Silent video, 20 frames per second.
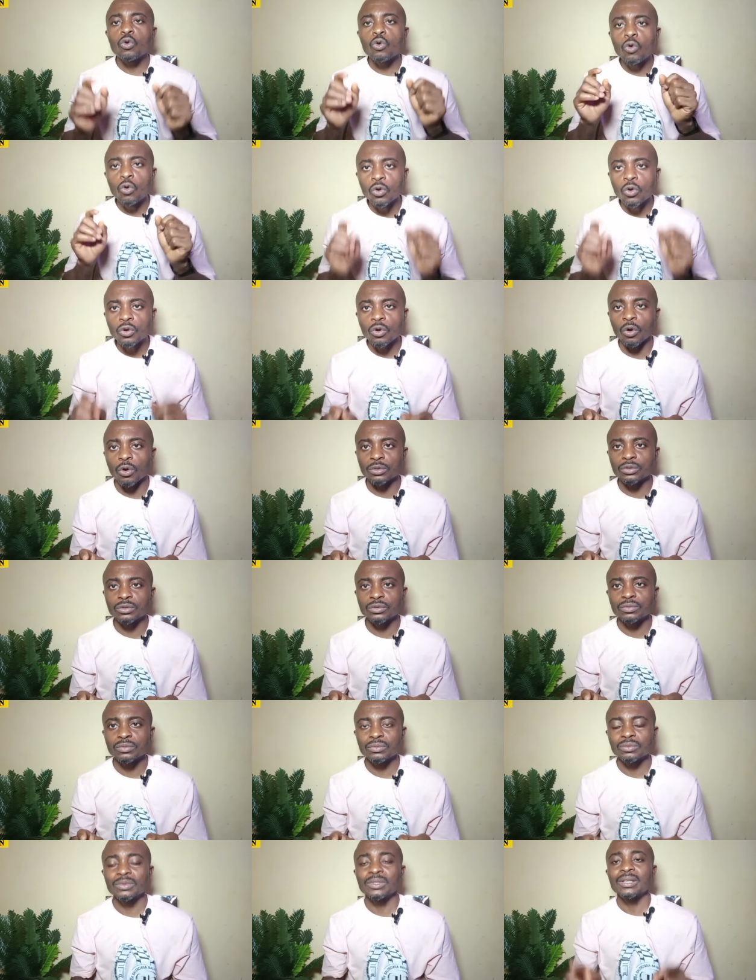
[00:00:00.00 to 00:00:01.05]
Oh God,
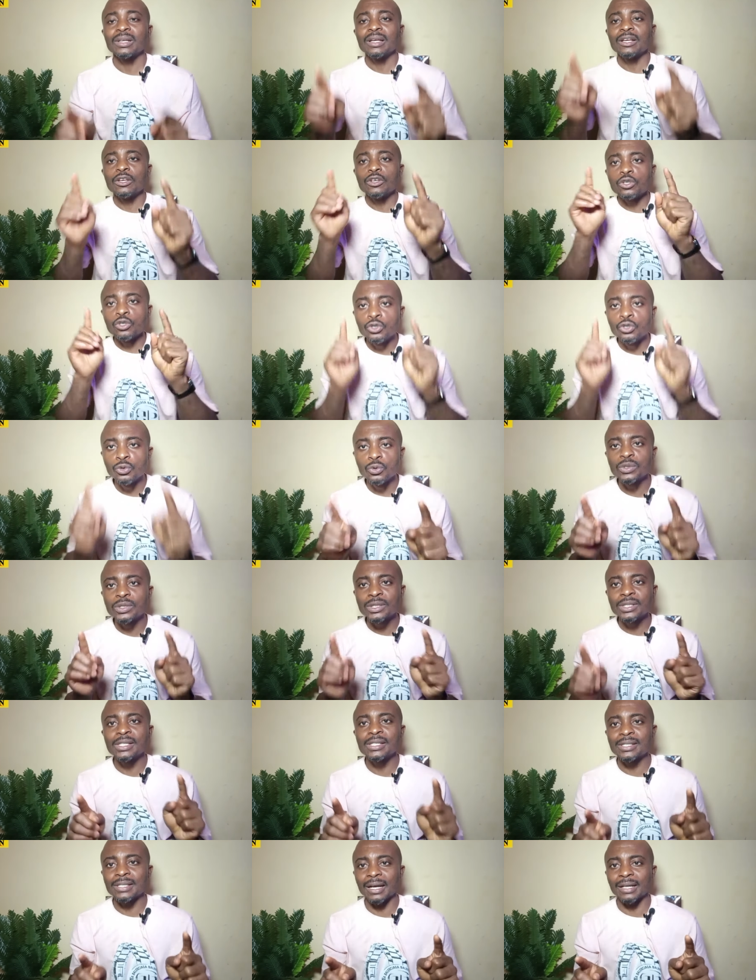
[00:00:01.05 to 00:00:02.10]
use
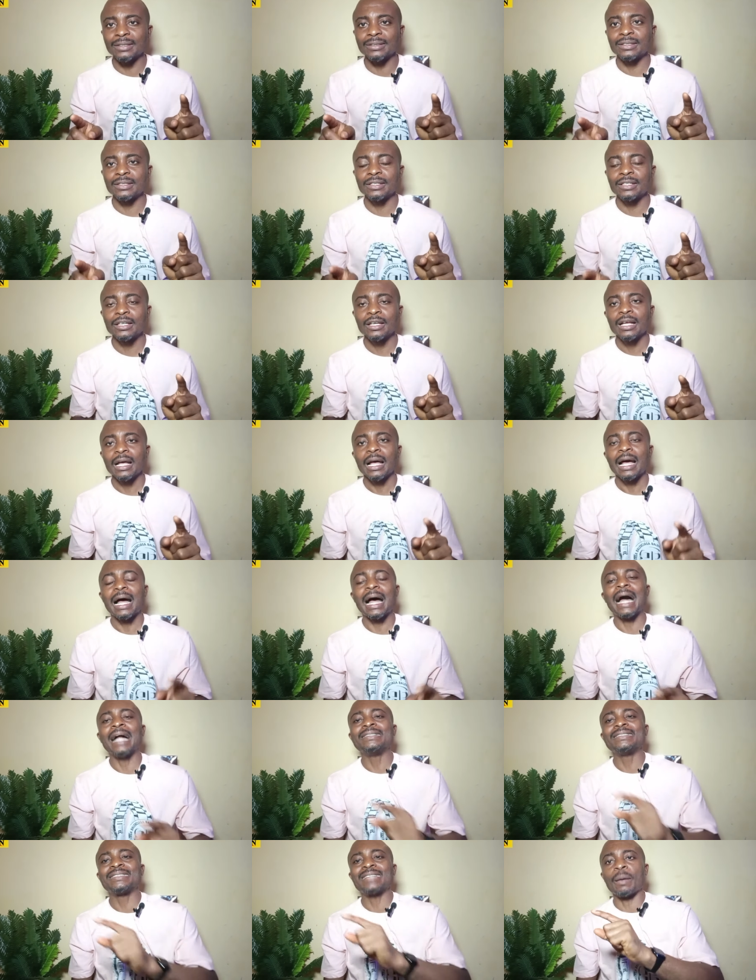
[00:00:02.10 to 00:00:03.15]
this sand
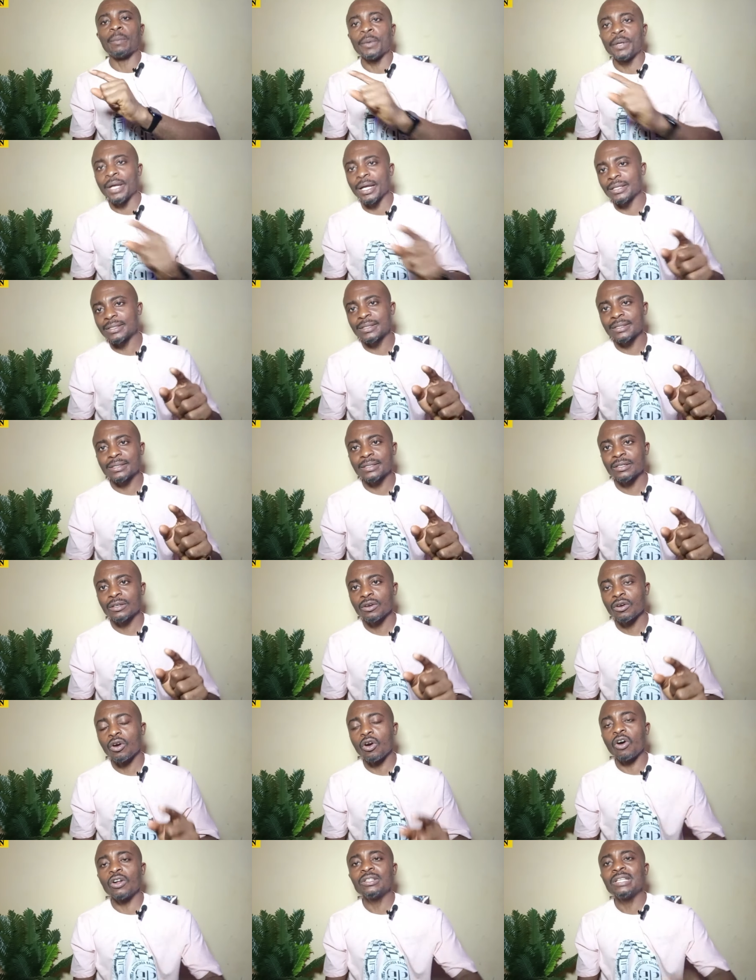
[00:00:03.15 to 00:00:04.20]
and terminate
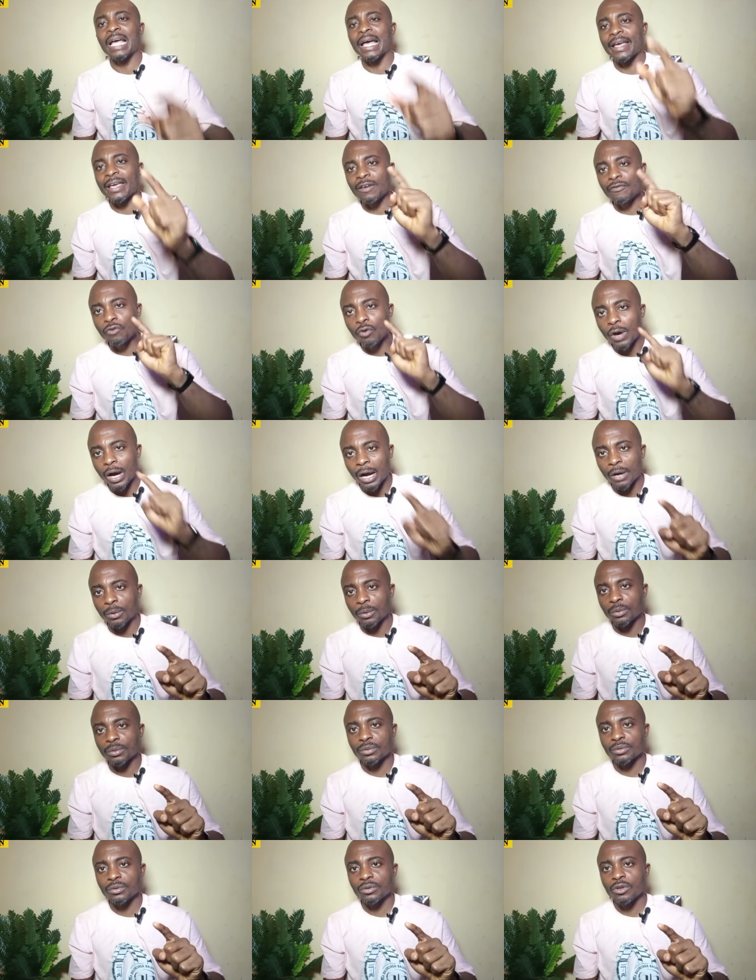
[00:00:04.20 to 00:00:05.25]
all their evil arrow,
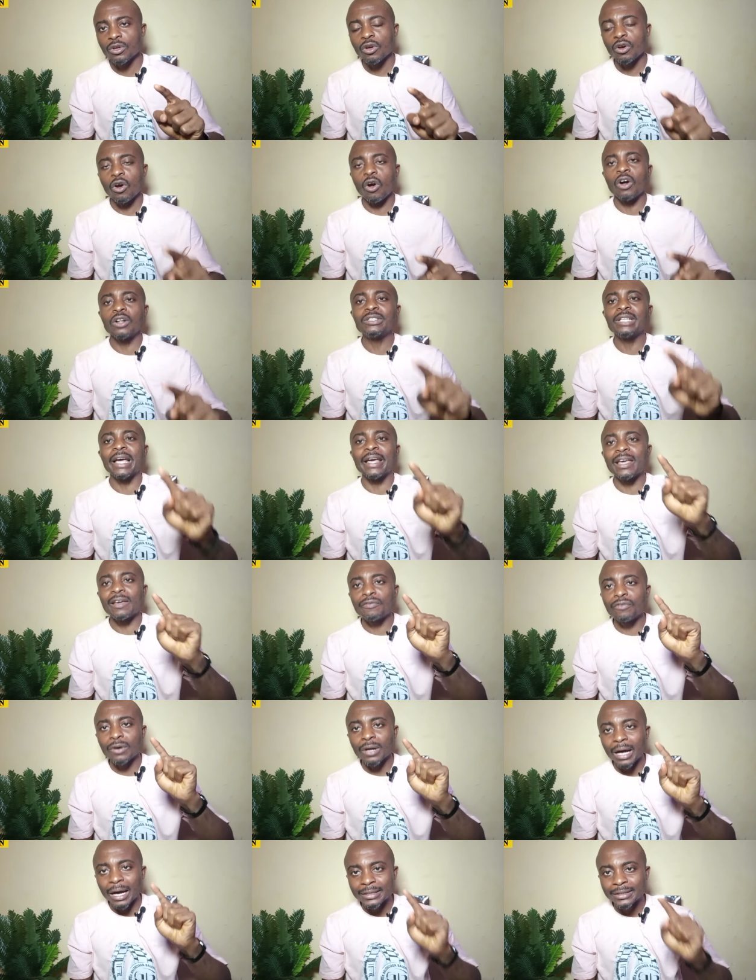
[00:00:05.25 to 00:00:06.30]
all their
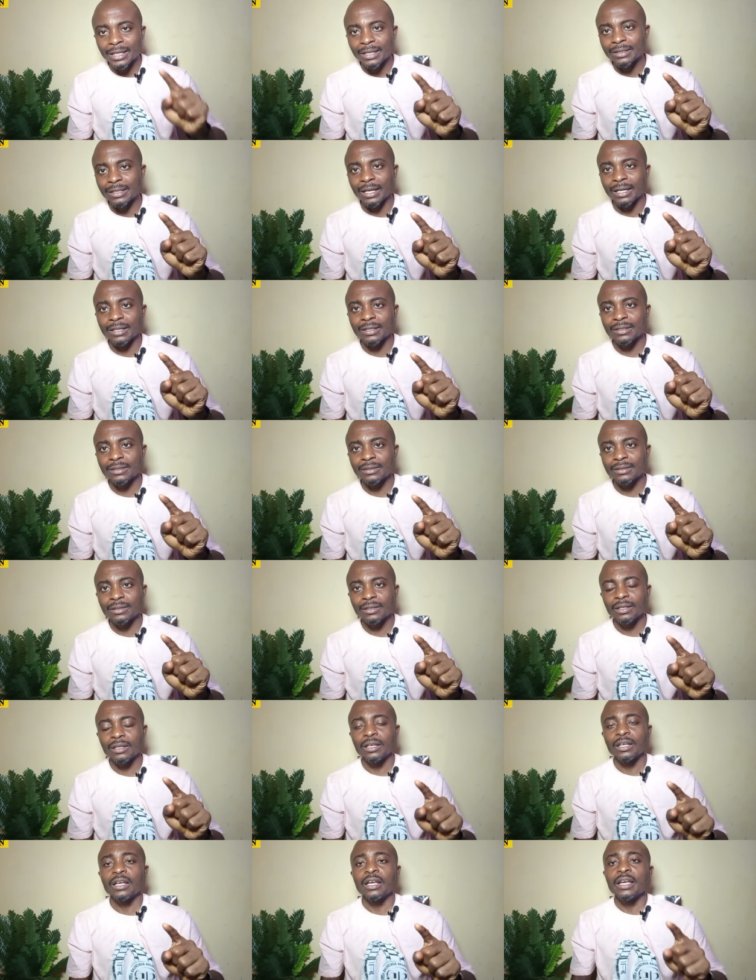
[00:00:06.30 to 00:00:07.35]
evil agenda.
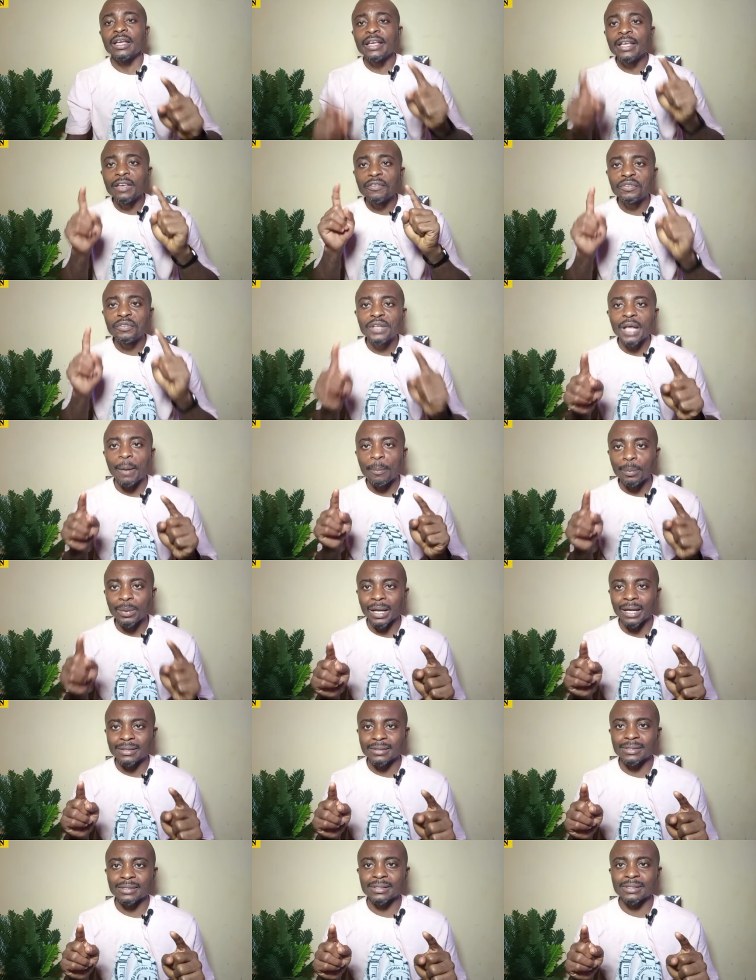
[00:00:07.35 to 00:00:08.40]
If their
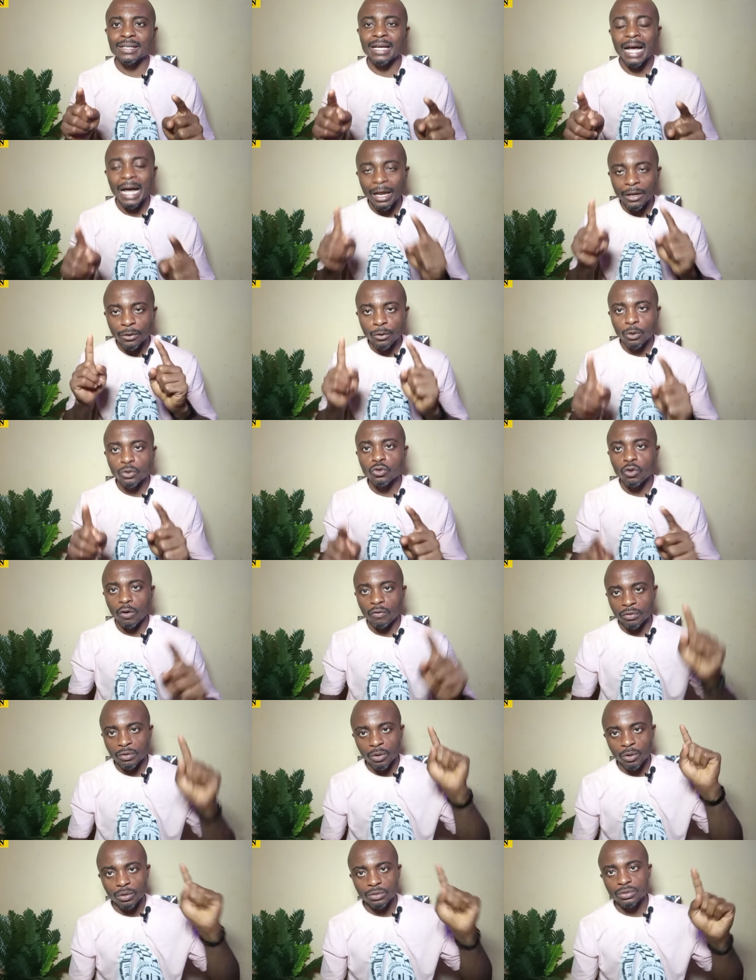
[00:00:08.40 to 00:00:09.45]
plans are not
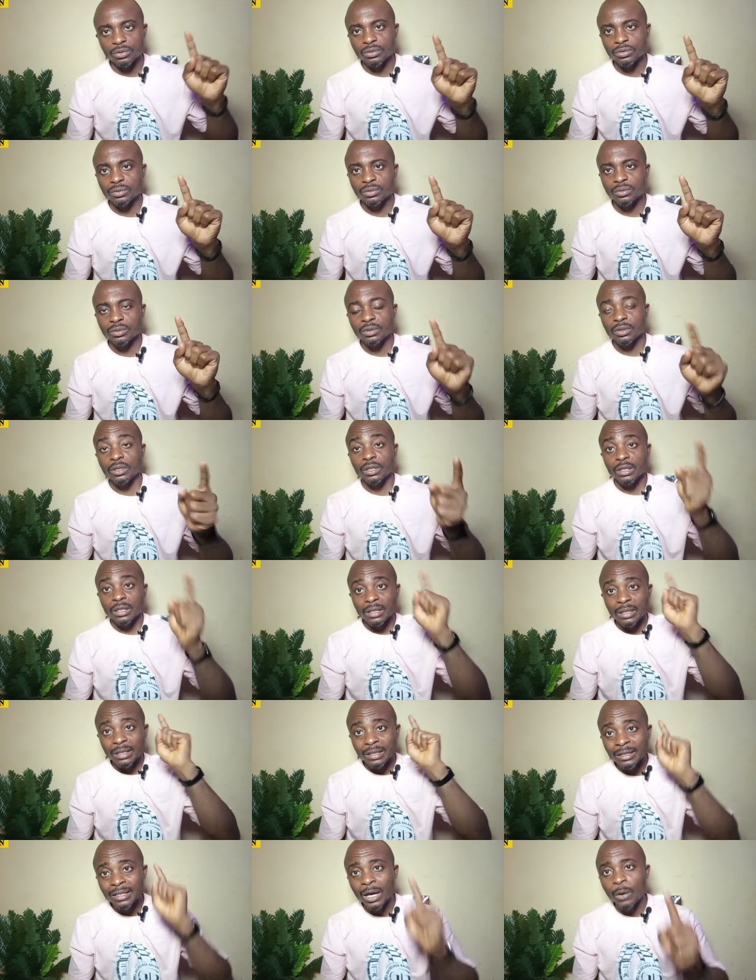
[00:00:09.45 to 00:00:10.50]
of God,
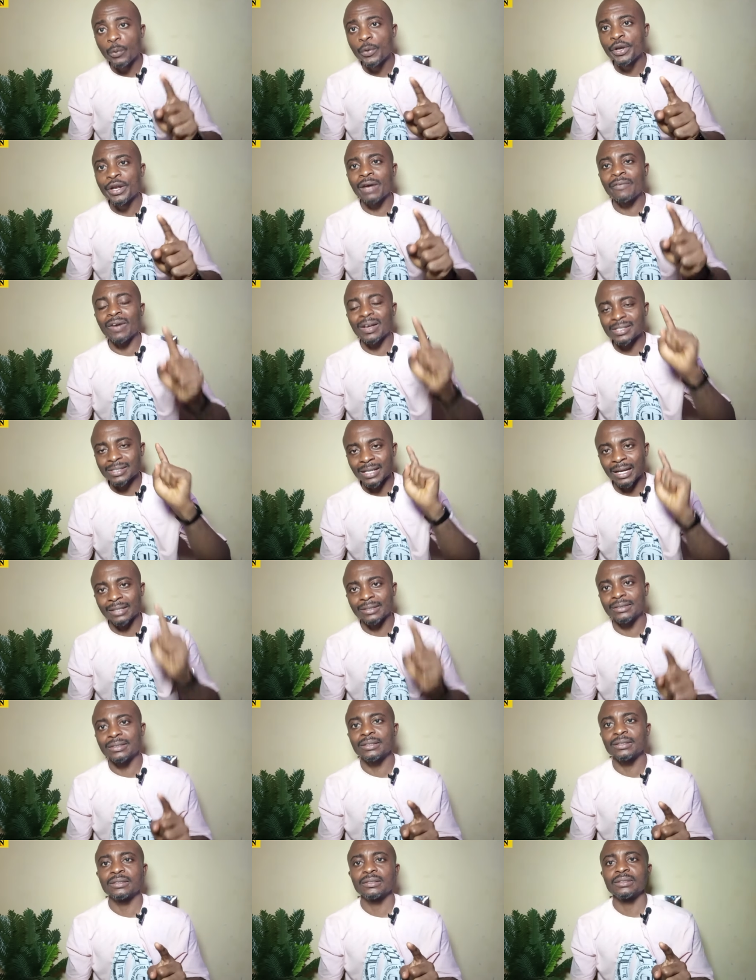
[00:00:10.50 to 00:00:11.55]
they will never
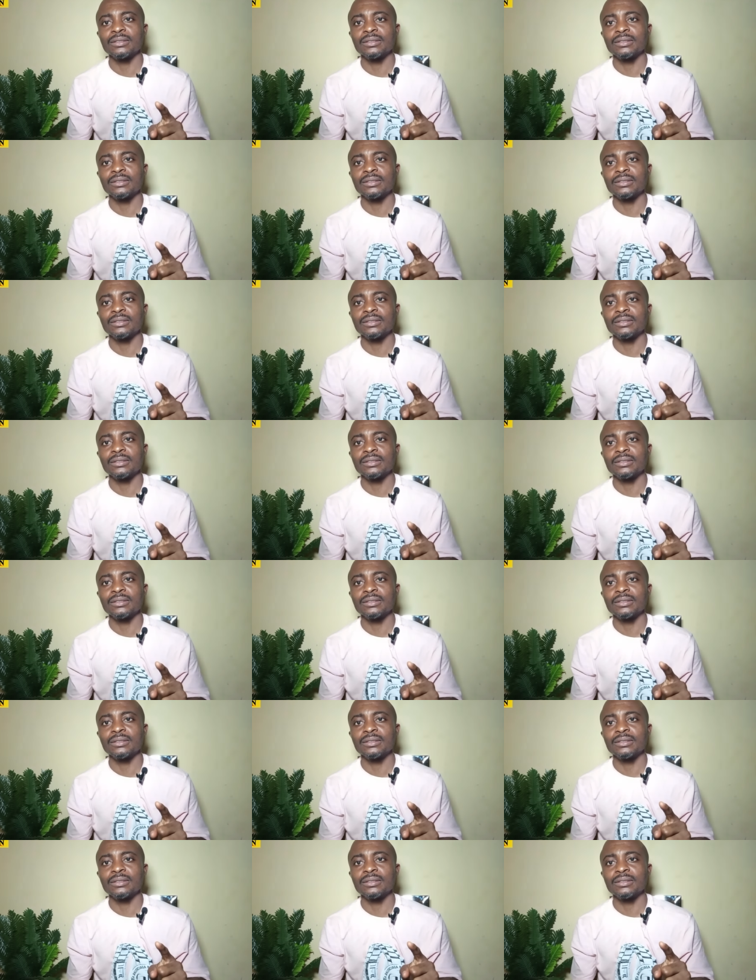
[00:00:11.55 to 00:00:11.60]
stand.